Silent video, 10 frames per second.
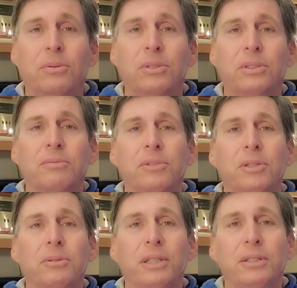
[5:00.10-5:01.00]
sorts of
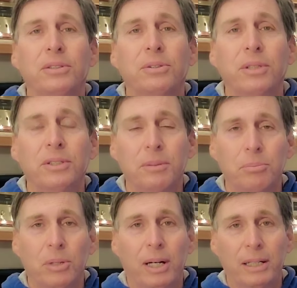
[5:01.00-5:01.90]
new industries
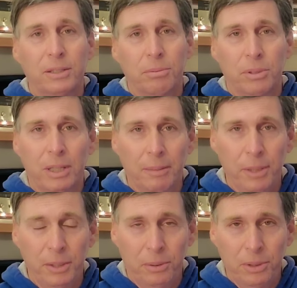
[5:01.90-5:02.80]
and products were
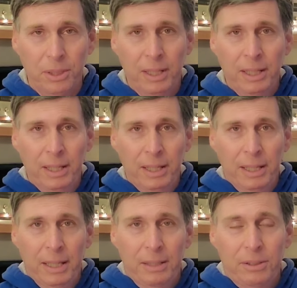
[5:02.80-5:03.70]
coming on
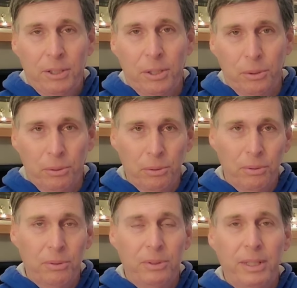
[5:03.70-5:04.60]

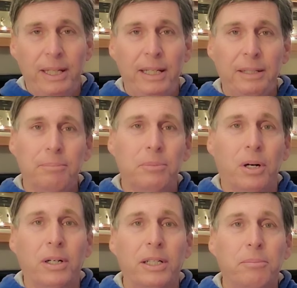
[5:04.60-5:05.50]
to the
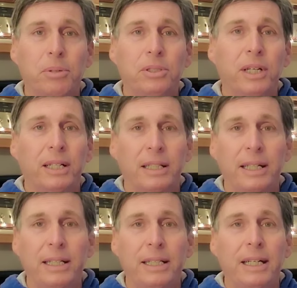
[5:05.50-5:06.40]
market,
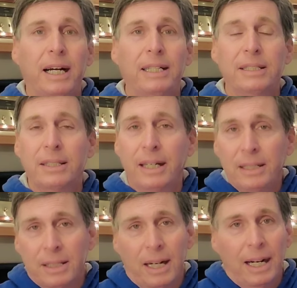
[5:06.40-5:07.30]
particularly in the United
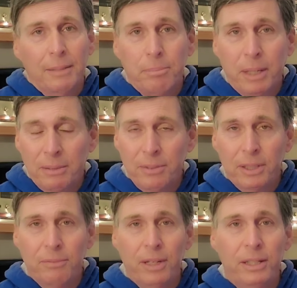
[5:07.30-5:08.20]
States, a hotbed of
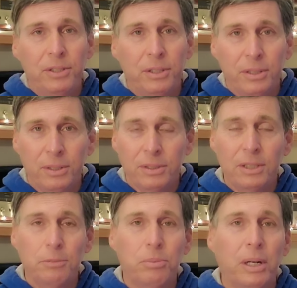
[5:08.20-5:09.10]
innovation as
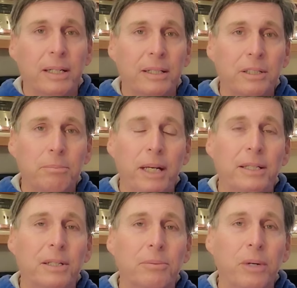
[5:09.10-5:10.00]
these products
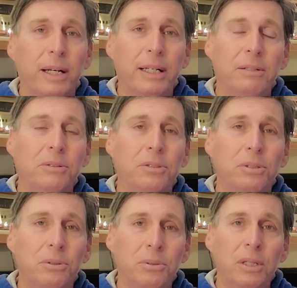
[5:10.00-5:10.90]
made their way
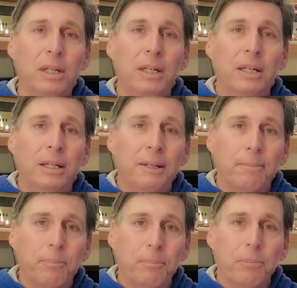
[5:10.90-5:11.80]
to
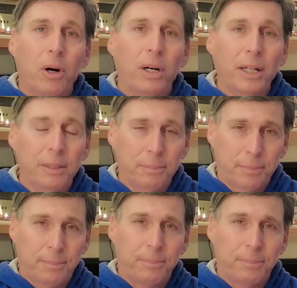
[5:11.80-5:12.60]
market.